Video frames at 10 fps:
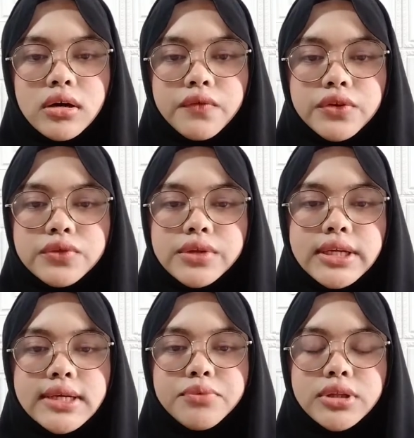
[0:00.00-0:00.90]
For
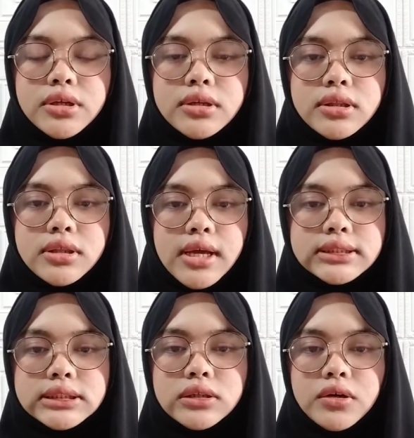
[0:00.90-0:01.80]
today practical
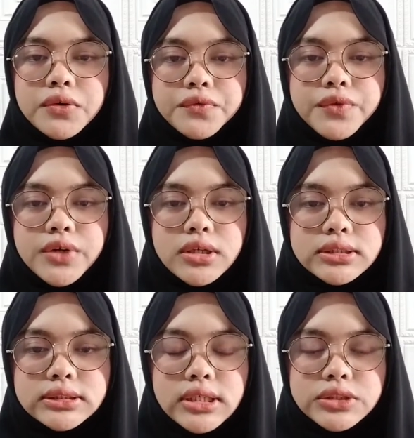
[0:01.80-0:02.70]
test of
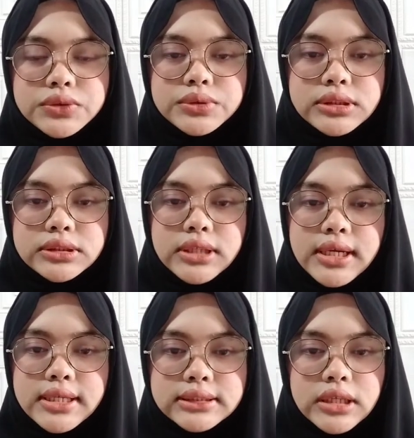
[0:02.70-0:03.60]

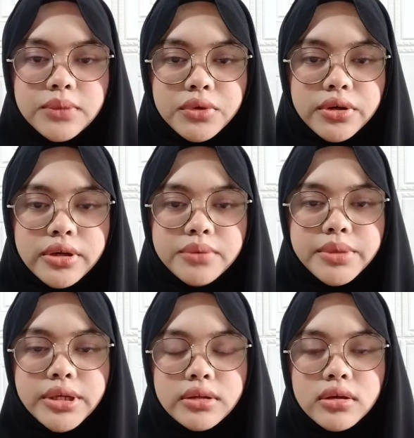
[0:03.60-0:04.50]
ECS268, I'm gonna
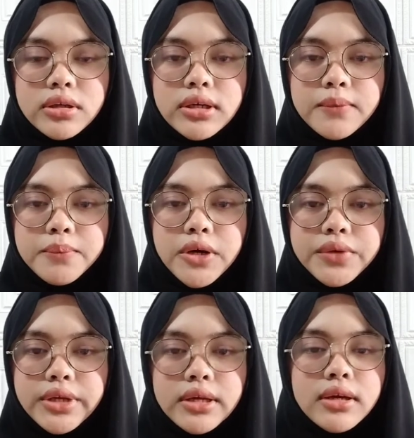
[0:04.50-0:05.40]
be talking about
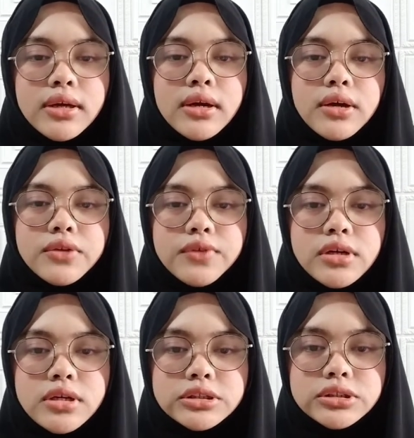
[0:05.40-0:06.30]
the
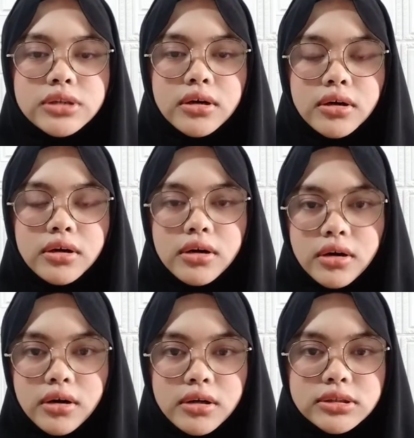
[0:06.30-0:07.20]
3-hinge
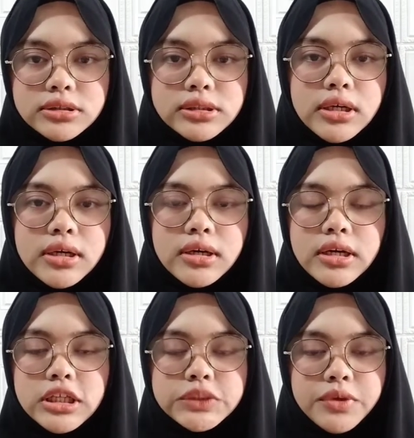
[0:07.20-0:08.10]
arc
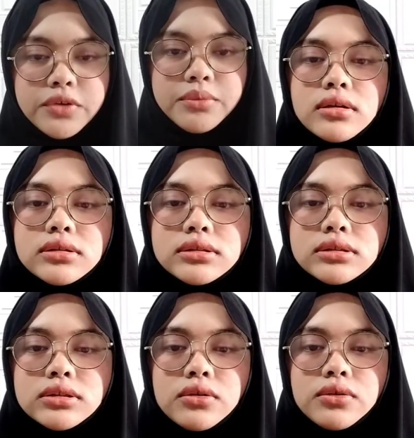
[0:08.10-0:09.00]
experiment.
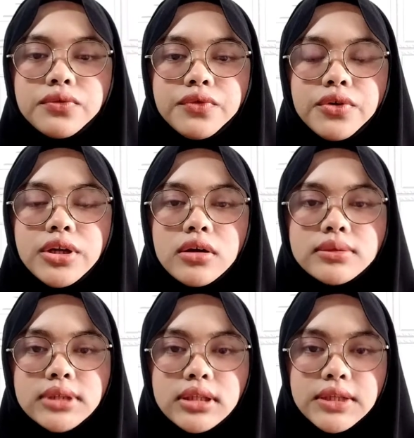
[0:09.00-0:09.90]
So for the
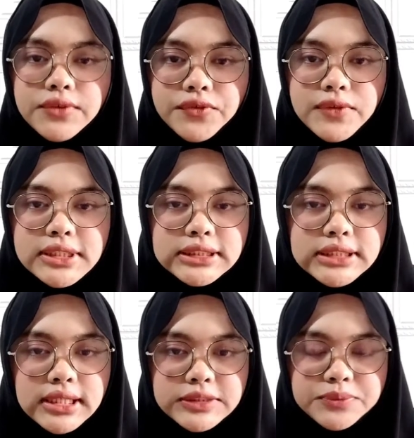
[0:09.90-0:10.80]
objective of this
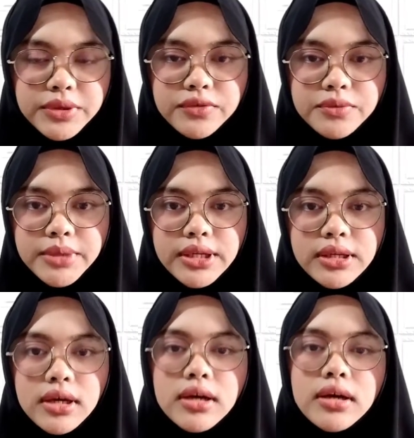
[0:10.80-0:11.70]
experiment,